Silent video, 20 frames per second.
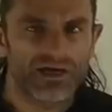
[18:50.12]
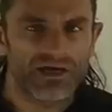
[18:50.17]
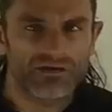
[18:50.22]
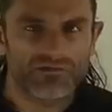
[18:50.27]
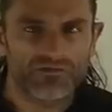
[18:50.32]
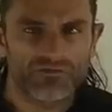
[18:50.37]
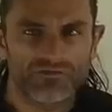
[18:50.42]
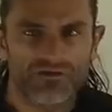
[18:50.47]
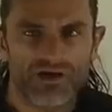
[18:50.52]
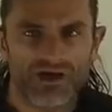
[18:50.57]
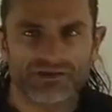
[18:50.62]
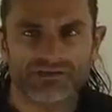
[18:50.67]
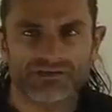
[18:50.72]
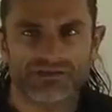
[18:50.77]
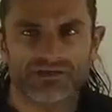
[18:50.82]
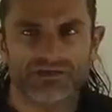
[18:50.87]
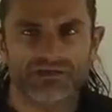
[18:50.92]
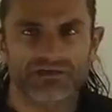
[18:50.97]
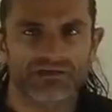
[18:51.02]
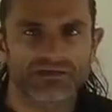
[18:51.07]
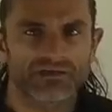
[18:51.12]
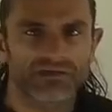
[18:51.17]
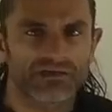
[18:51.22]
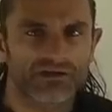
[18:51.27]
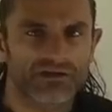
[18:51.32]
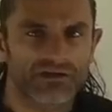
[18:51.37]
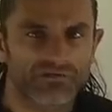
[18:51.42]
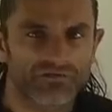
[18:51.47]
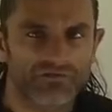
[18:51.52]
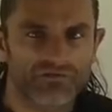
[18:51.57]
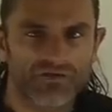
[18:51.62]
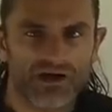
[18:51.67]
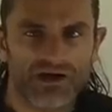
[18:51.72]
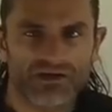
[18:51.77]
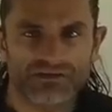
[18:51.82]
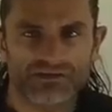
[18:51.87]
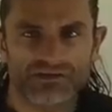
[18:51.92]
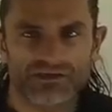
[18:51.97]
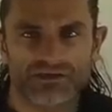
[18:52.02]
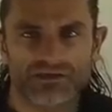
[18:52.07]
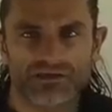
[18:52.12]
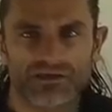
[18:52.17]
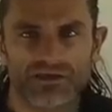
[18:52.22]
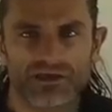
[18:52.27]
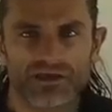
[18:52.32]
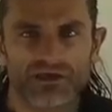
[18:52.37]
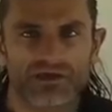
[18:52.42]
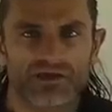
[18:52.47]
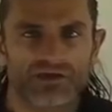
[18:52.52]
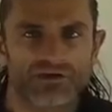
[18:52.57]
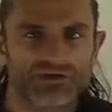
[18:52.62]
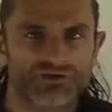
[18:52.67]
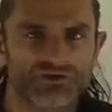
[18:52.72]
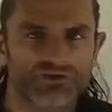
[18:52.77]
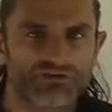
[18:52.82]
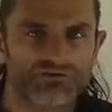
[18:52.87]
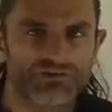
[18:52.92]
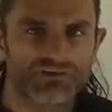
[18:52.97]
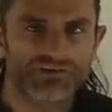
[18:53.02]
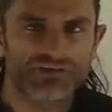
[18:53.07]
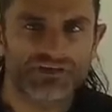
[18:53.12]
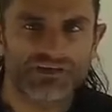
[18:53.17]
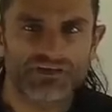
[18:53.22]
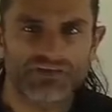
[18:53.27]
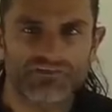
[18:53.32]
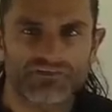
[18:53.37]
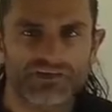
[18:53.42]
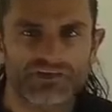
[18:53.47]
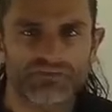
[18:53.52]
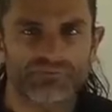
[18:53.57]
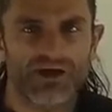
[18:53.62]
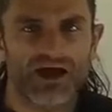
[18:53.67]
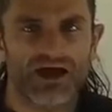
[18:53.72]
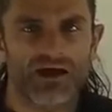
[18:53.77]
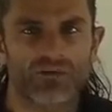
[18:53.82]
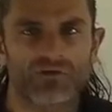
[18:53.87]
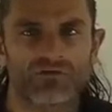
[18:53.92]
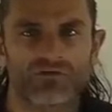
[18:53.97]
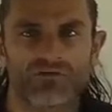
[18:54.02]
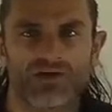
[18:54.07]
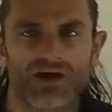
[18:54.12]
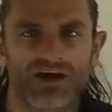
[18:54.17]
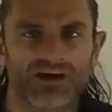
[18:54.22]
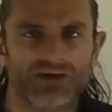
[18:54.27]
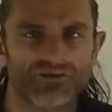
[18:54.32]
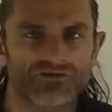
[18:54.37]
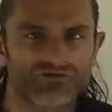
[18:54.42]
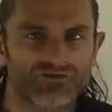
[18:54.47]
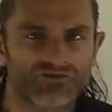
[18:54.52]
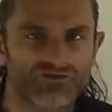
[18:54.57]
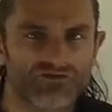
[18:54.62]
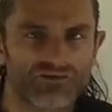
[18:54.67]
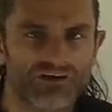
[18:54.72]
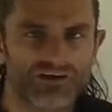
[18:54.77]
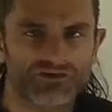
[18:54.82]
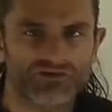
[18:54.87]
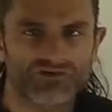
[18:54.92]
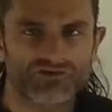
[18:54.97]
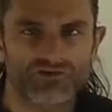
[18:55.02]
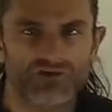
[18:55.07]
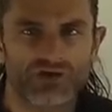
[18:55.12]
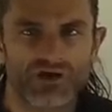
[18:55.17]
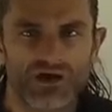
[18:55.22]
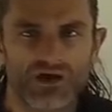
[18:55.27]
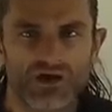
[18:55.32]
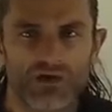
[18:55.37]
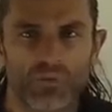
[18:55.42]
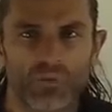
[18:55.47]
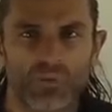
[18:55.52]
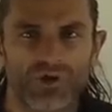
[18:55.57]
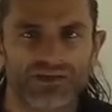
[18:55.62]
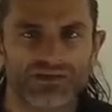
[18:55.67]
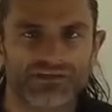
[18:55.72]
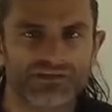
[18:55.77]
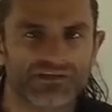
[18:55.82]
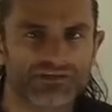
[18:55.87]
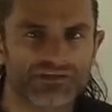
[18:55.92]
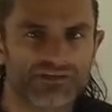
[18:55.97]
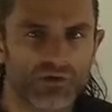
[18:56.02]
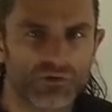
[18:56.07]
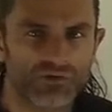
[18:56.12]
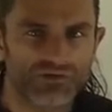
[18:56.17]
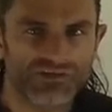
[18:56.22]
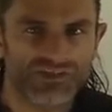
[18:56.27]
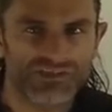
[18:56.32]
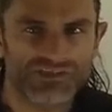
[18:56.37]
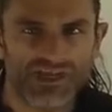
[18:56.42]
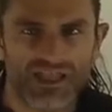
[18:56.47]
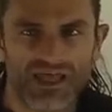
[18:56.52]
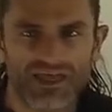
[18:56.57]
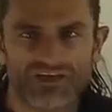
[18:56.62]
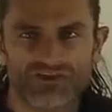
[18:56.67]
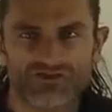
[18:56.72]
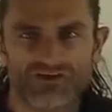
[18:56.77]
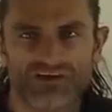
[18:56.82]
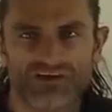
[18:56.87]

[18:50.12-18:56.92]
and faster and faster as you receive this powerful extraterrestrial winter solstice light